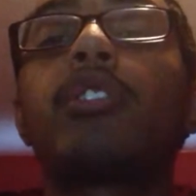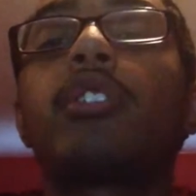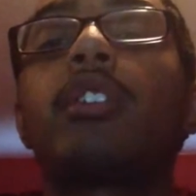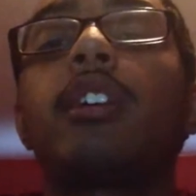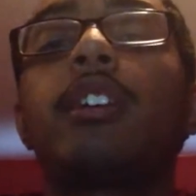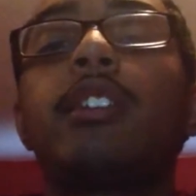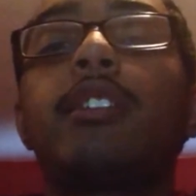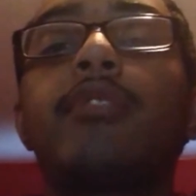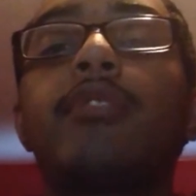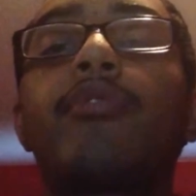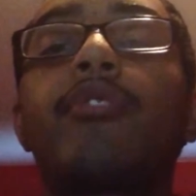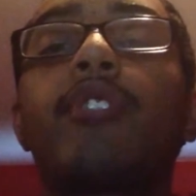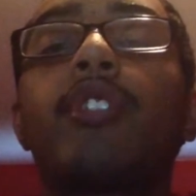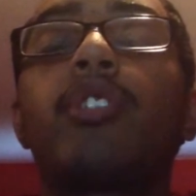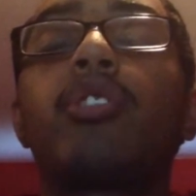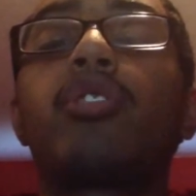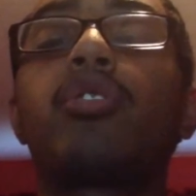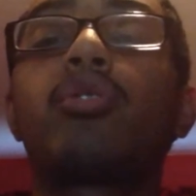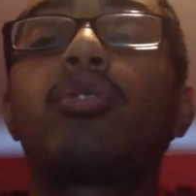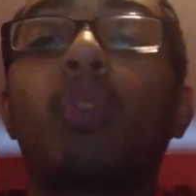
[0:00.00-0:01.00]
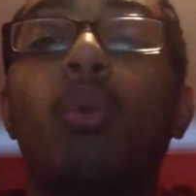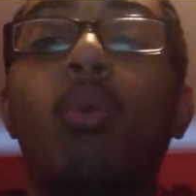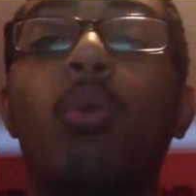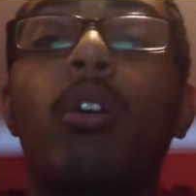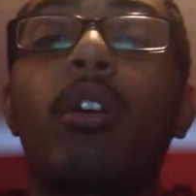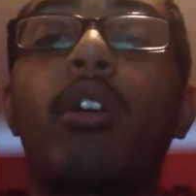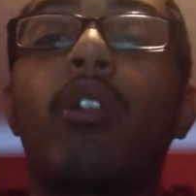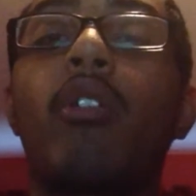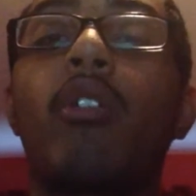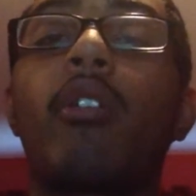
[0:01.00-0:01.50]
very short
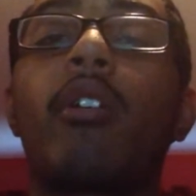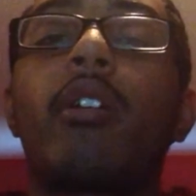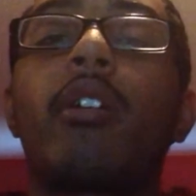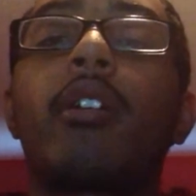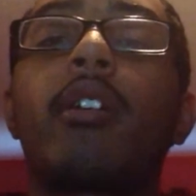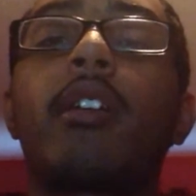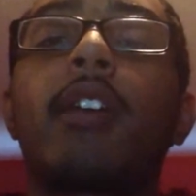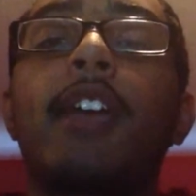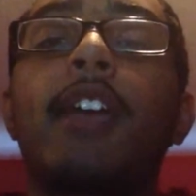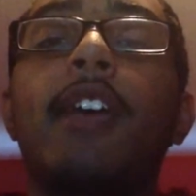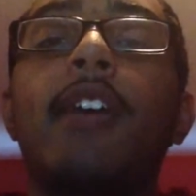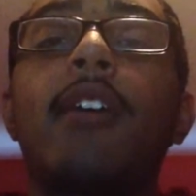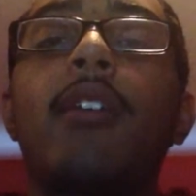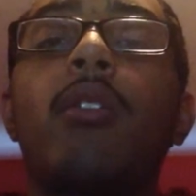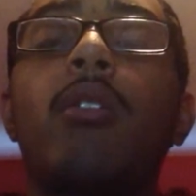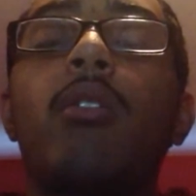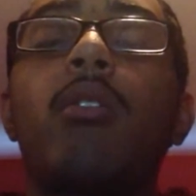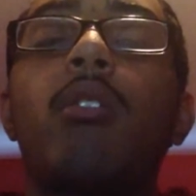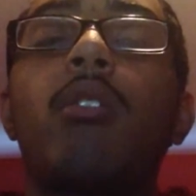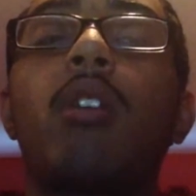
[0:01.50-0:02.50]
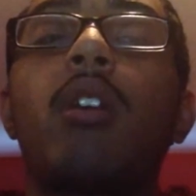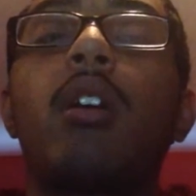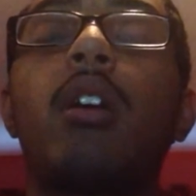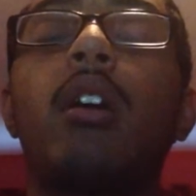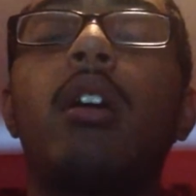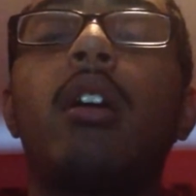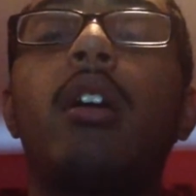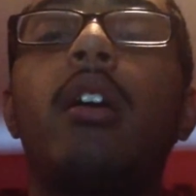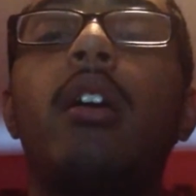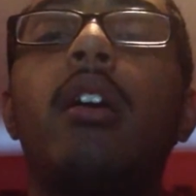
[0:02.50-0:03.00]
or can't or
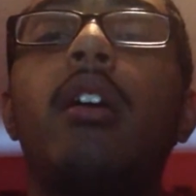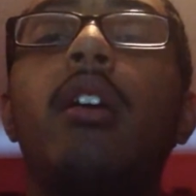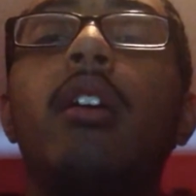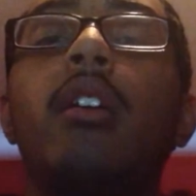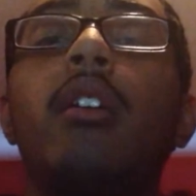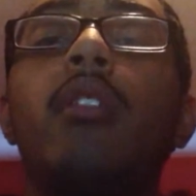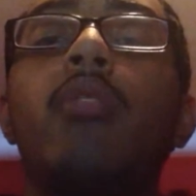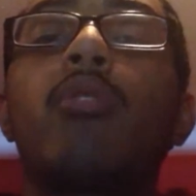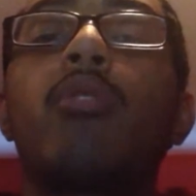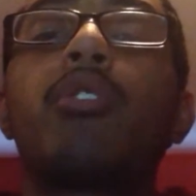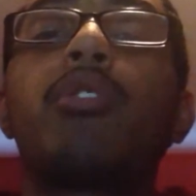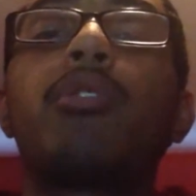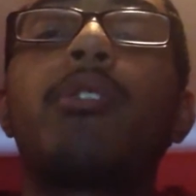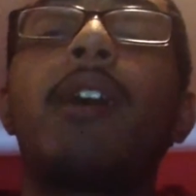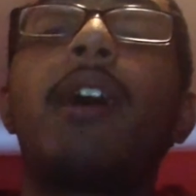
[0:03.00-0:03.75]
you don't have that